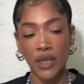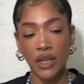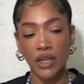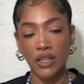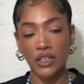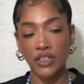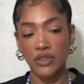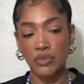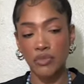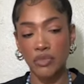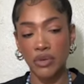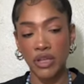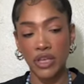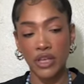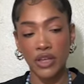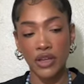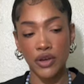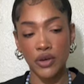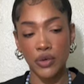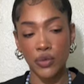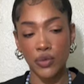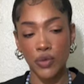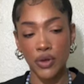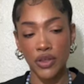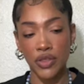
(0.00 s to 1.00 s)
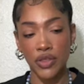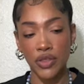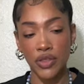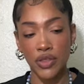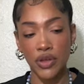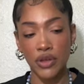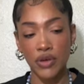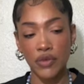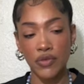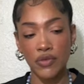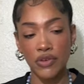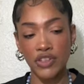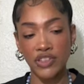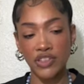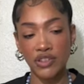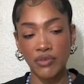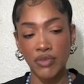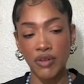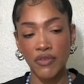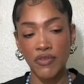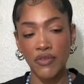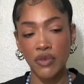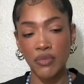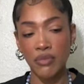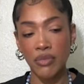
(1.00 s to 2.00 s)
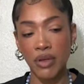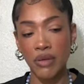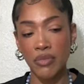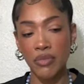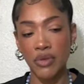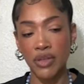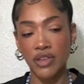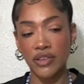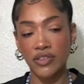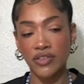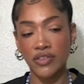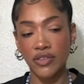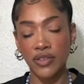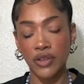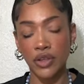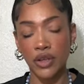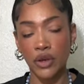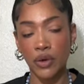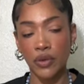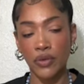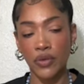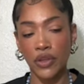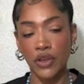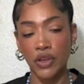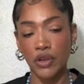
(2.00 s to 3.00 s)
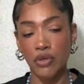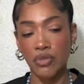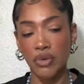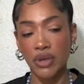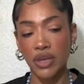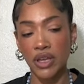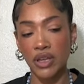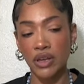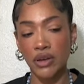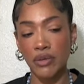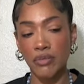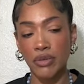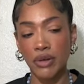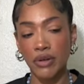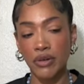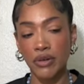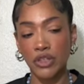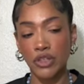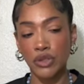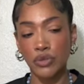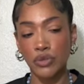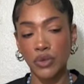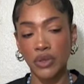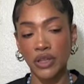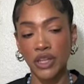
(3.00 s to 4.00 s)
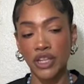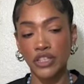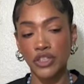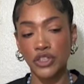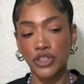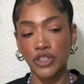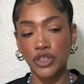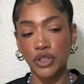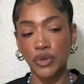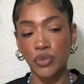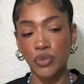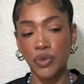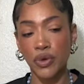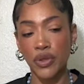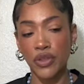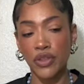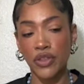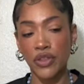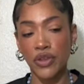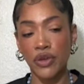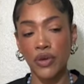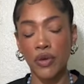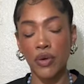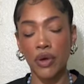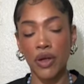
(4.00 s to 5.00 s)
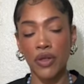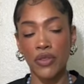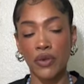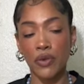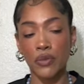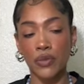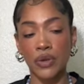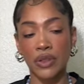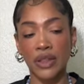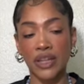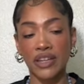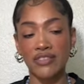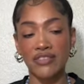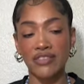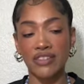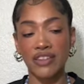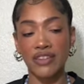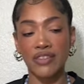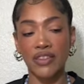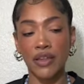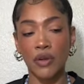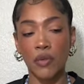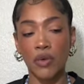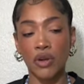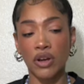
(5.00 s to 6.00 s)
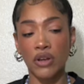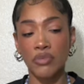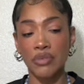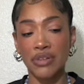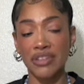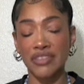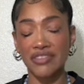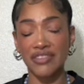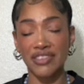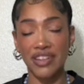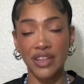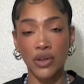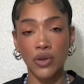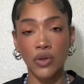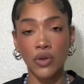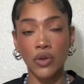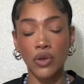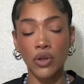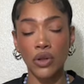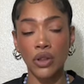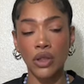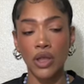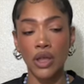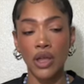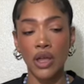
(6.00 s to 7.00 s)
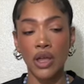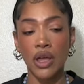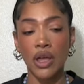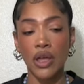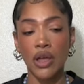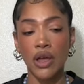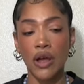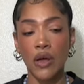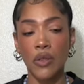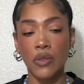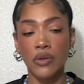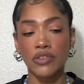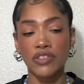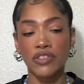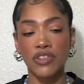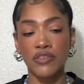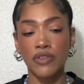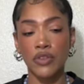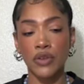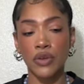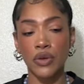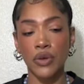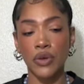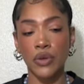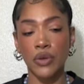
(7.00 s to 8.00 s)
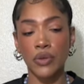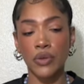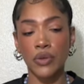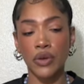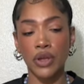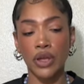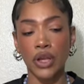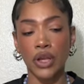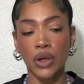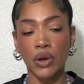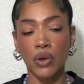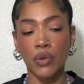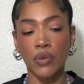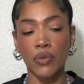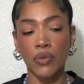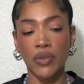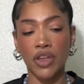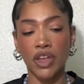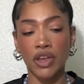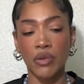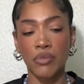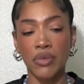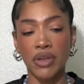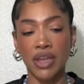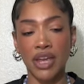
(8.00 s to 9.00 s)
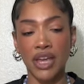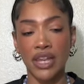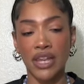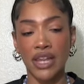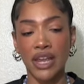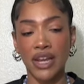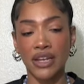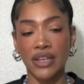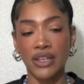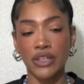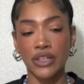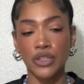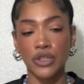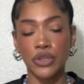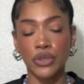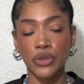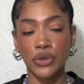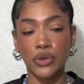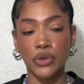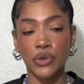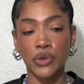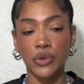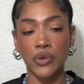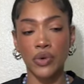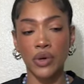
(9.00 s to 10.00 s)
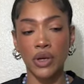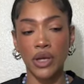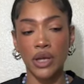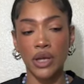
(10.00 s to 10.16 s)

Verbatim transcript: to be here with you. For some of you, maybe it's, you know, they could be in a marriage or relationship with you and they're realizing they want to be single. Others of you, you know, they could be connected to